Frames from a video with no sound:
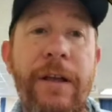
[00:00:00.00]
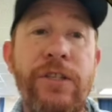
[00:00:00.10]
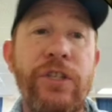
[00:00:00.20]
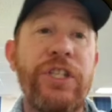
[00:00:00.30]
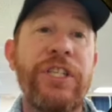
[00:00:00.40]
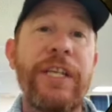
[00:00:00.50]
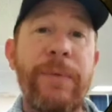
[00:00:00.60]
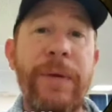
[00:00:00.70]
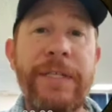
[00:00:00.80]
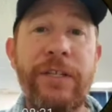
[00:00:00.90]
So she
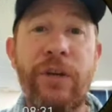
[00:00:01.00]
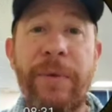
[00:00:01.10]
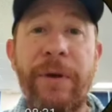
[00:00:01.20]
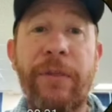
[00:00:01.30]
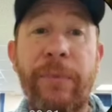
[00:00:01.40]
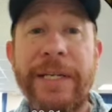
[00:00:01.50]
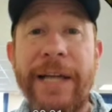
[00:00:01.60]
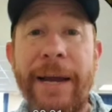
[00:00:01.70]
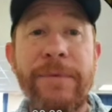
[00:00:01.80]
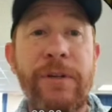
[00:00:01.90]
decreased the turn meter 3
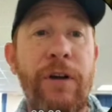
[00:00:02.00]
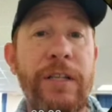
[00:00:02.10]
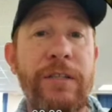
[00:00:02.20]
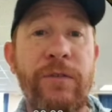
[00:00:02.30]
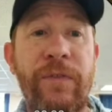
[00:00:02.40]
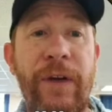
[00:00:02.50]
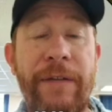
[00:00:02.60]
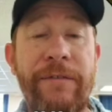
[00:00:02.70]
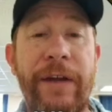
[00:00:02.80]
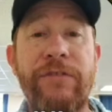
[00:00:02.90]
times across those
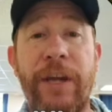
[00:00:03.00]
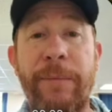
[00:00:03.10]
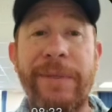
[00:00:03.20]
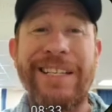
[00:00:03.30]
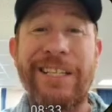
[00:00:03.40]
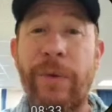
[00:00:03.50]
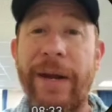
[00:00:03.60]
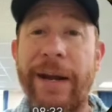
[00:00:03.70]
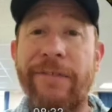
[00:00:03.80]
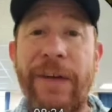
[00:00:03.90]
five champions. That's
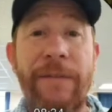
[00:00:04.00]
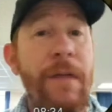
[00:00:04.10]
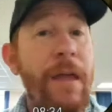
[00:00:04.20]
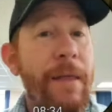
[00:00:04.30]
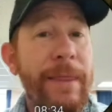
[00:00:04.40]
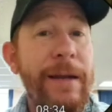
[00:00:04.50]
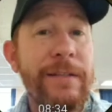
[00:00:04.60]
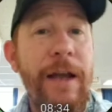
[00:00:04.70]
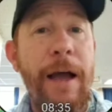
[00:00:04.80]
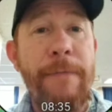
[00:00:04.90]
3 out of 5. That is
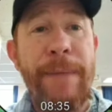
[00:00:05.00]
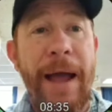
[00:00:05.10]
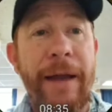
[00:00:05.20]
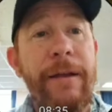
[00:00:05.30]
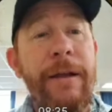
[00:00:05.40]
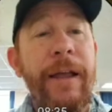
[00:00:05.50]
not bad.